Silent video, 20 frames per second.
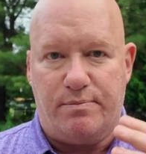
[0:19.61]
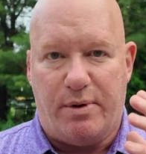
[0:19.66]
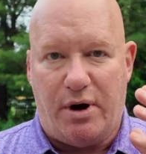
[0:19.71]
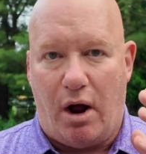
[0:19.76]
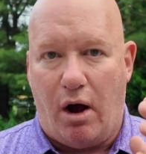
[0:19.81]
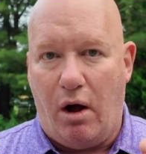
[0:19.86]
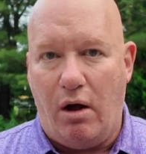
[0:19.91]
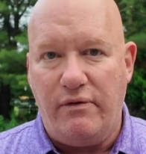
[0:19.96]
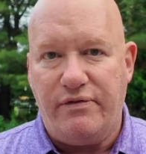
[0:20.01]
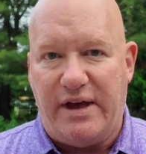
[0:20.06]
but
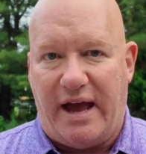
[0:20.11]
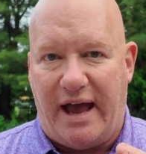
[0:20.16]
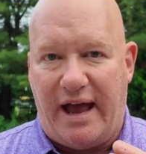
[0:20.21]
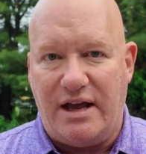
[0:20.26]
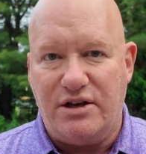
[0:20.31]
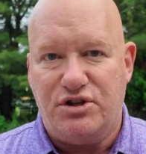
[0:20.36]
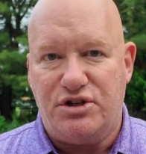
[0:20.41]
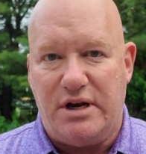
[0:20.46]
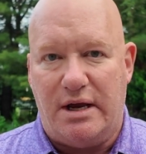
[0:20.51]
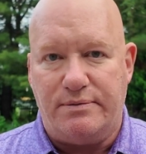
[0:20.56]
all the
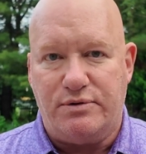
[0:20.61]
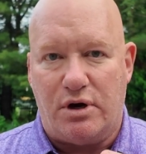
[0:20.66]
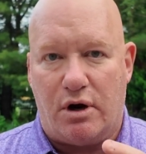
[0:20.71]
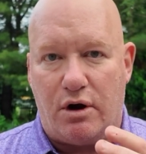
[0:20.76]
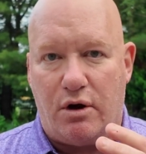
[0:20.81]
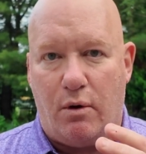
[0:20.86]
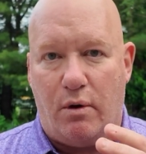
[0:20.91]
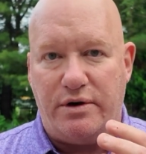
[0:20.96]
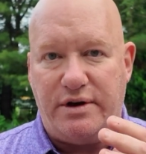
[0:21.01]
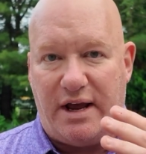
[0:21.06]
head shapes are
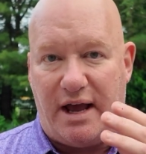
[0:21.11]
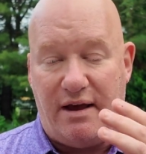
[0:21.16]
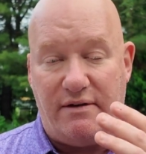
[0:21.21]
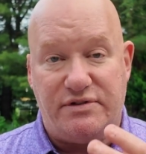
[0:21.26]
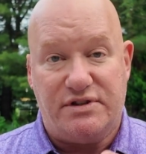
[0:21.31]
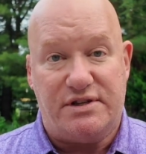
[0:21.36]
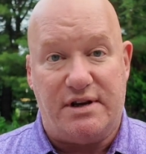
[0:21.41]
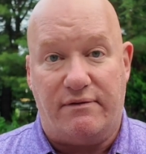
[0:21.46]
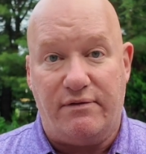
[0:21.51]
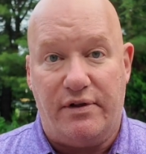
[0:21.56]
going to have
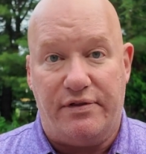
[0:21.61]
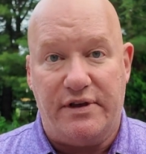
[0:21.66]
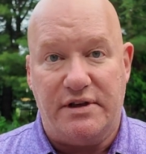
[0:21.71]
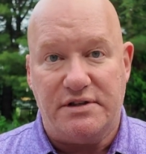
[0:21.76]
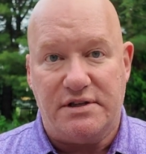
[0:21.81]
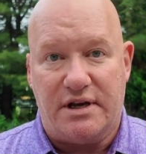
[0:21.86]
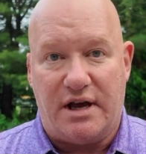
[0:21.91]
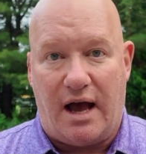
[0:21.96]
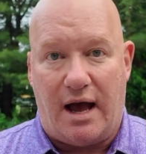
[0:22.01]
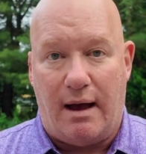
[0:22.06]
several
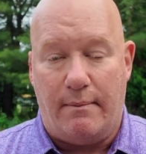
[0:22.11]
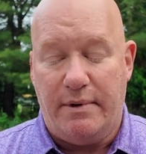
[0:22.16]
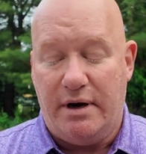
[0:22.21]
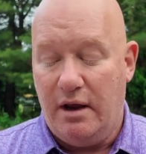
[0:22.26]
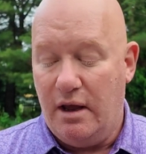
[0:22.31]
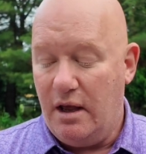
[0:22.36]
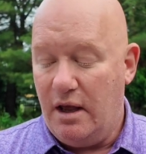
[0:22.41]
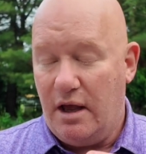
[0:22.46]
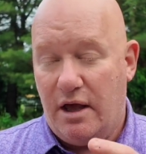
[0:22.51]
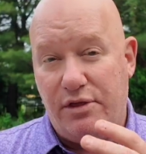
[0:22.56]
things in common,
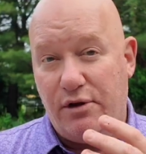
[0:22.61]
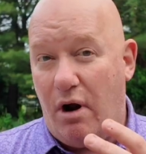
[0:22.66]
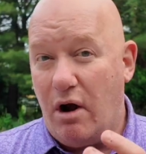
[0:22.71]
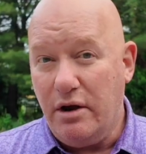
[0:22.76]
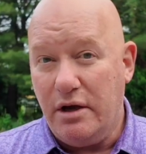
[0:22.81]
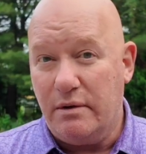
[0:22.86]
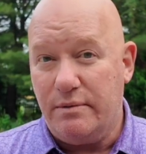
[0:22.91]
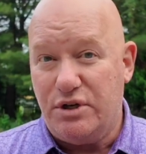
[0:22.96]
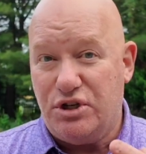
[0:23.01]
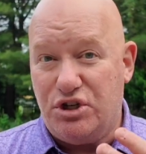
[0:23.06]
and they're all going to be